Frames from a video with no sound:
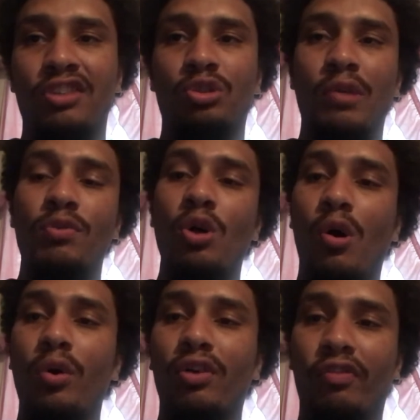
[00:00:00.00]
So if you
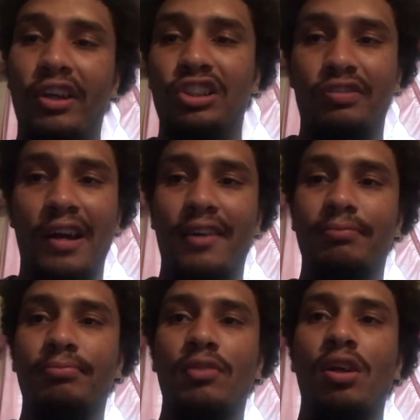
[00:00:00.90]
own a restaurant
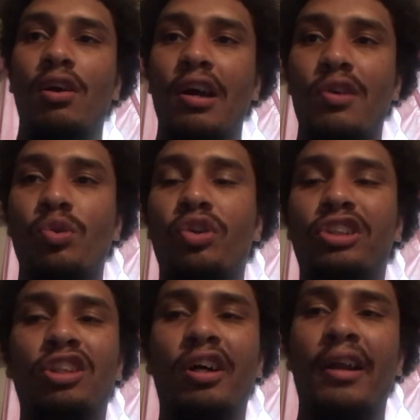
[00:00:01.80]
and you are just
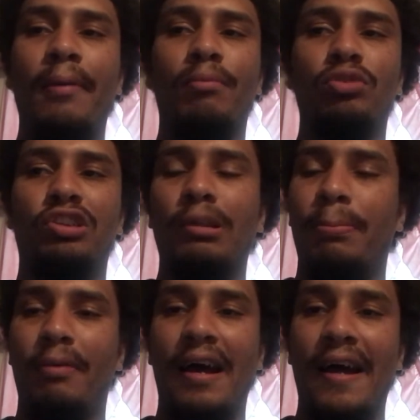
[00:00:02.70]
looking up
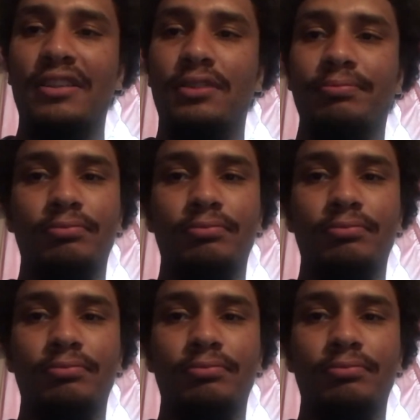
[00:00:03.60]
rides,